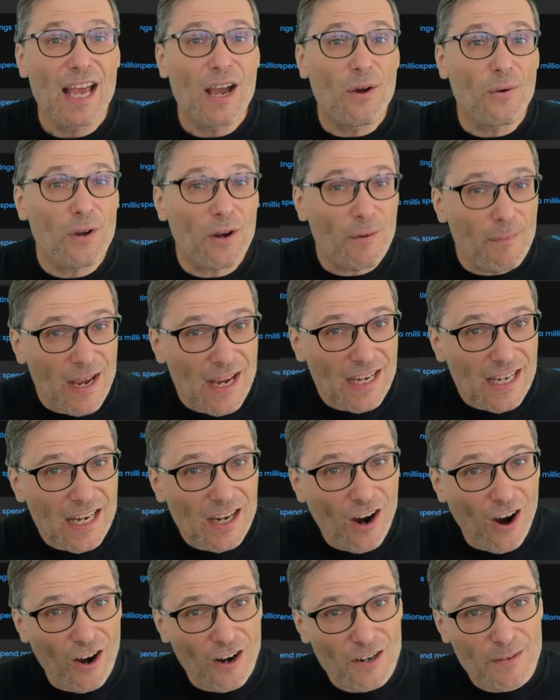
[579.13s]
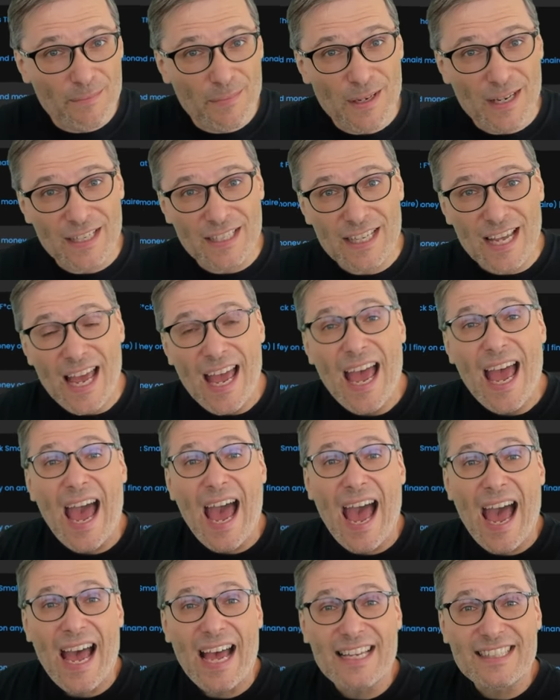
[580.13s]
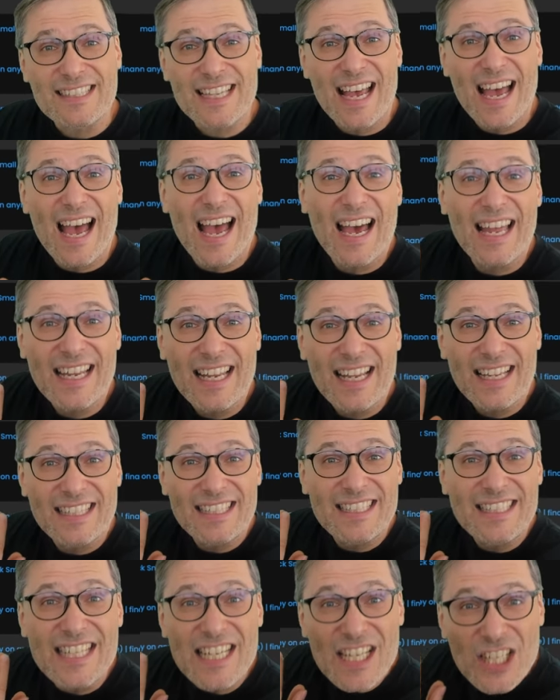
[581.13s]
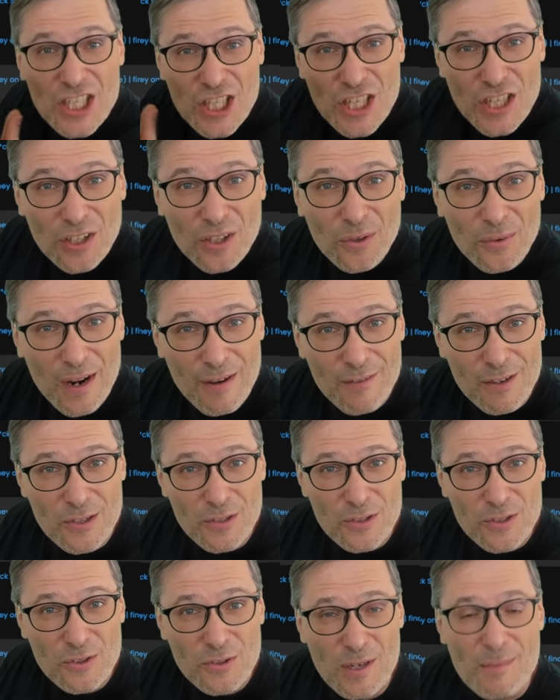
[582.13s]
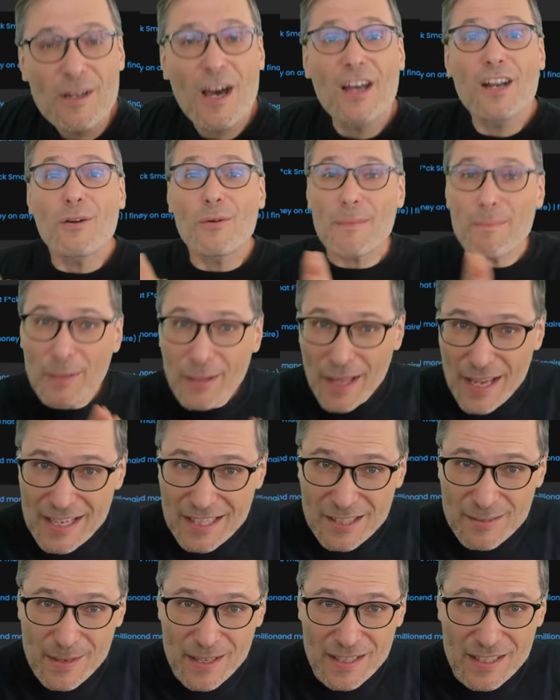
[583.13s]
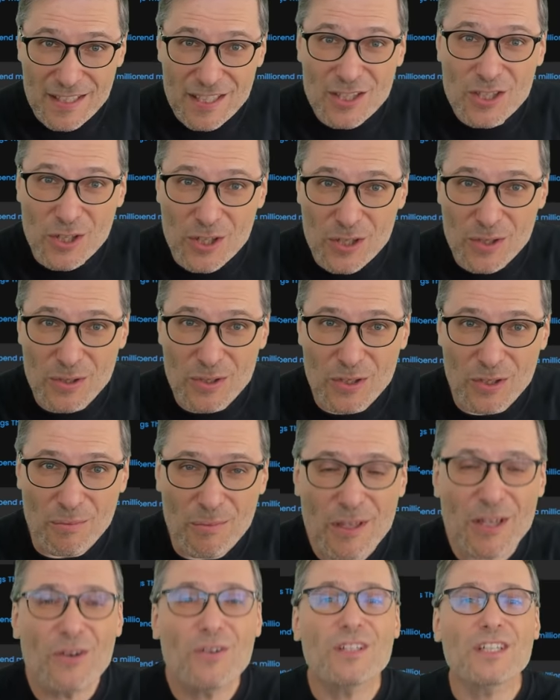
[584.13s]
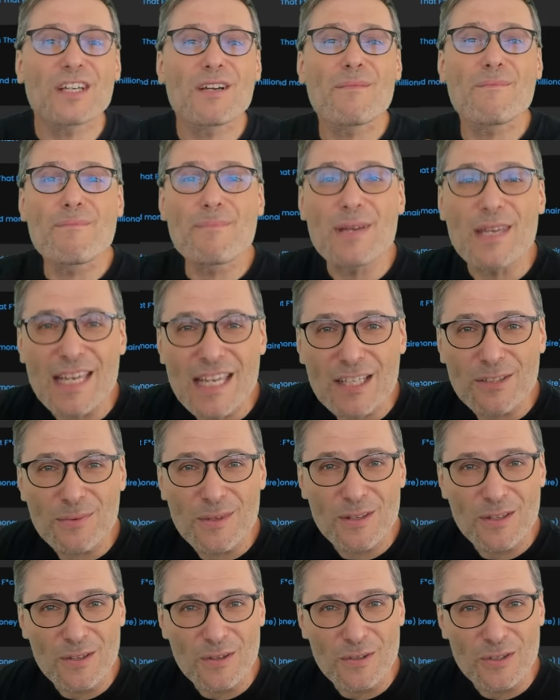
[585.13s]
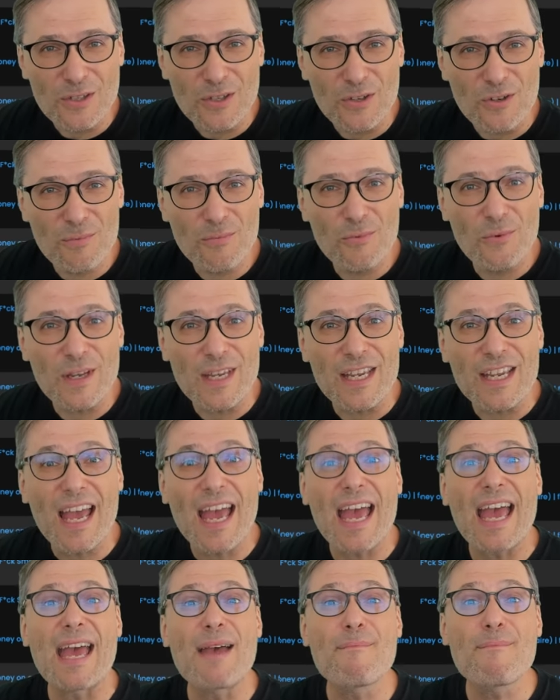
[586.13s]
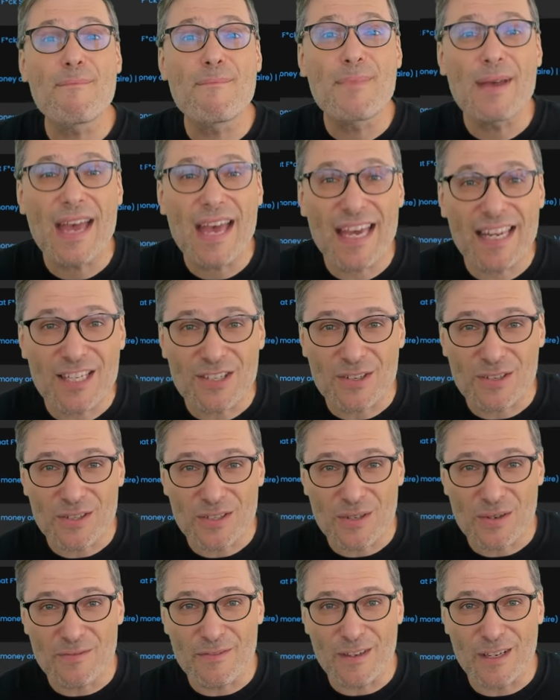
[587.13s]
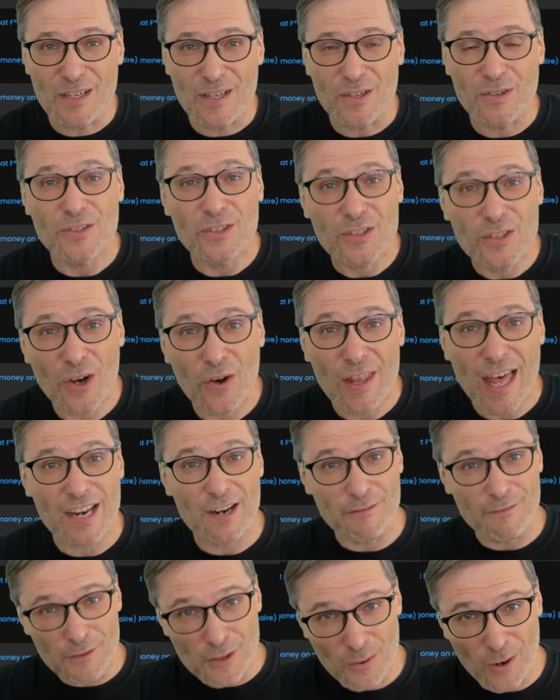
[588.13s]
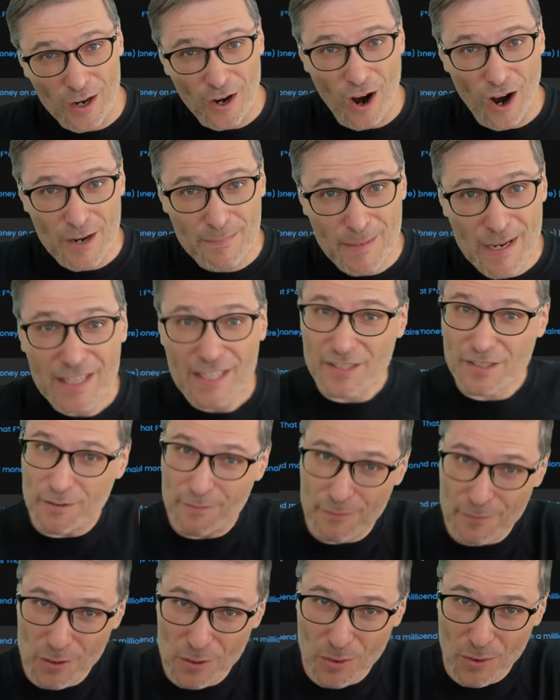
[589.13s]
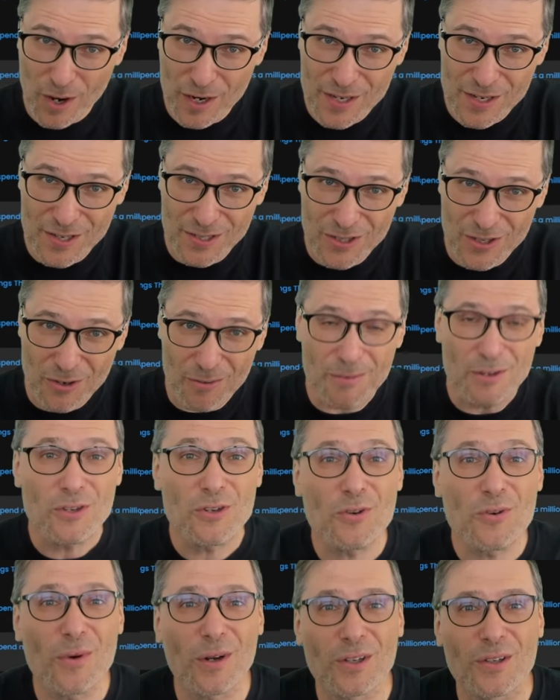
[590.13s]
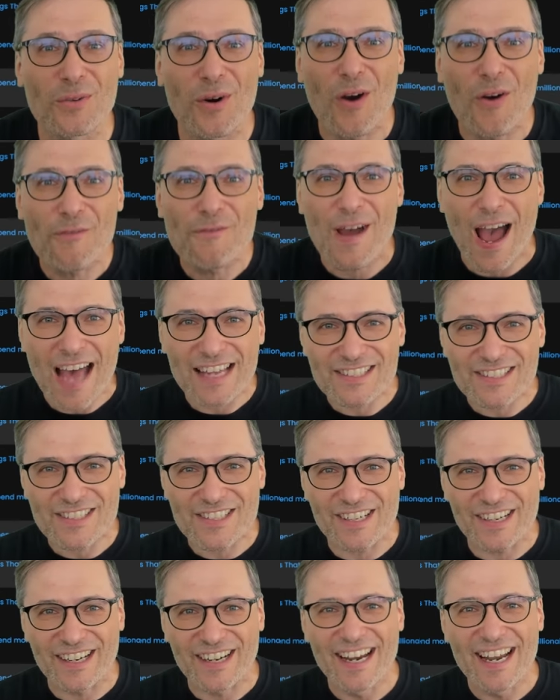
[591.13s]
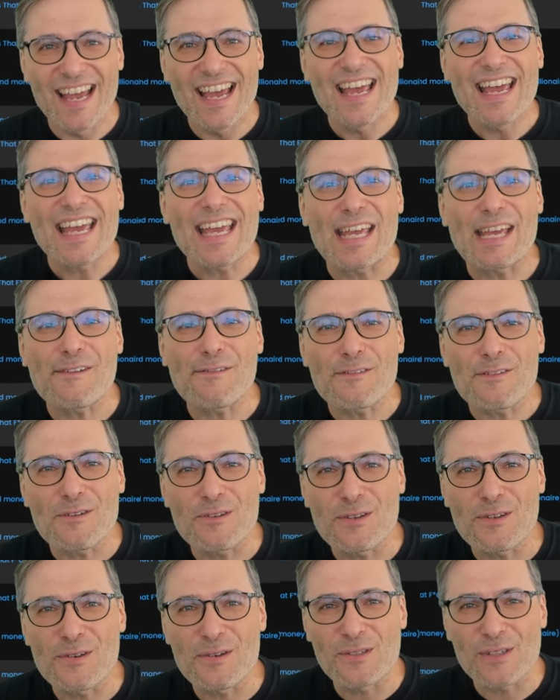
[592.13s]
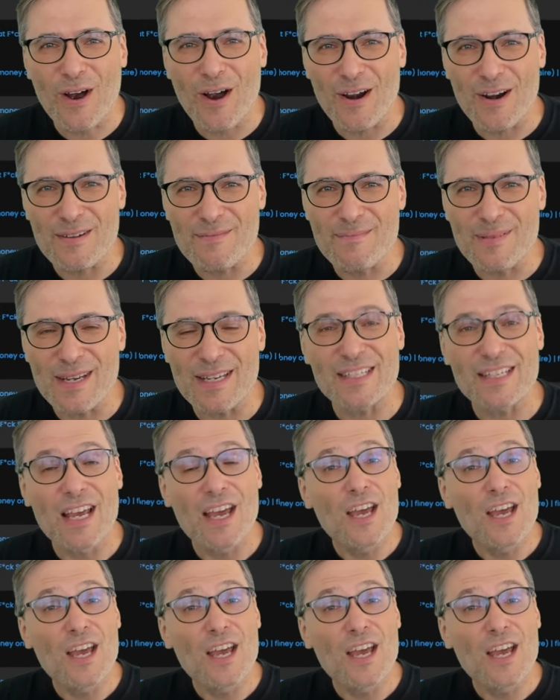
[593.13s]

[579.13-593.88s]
We are making Heartbeat as an additional revenue stream, not a replacement to YouTube. We don't compete with YouTube, we embed YouTube videos so that a view on Heartbeat is a view on YouTube. You will grow faster if you use Heartbeat.